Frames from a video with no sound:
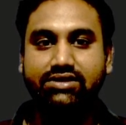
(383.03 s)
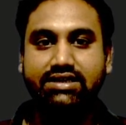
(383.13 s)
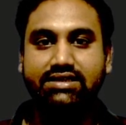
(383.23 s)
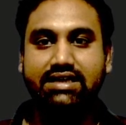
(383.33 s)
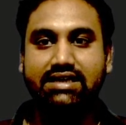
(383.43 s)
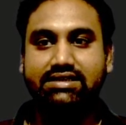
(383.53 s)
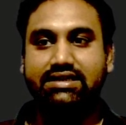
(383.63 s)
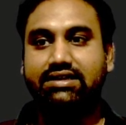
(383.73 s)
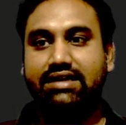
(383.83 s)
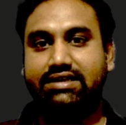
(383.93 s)
he is
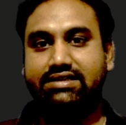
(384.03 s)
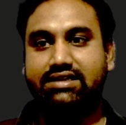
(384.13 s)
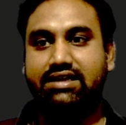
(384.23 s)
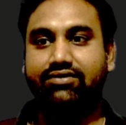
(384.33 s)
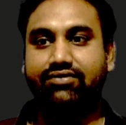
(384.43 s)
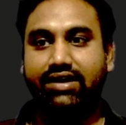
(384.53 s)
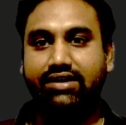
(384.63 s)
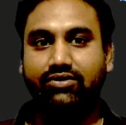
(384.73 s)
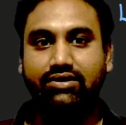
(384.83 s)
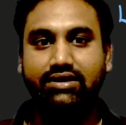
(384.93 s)
asking extra
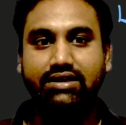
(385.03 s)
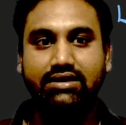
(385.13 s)
weight only.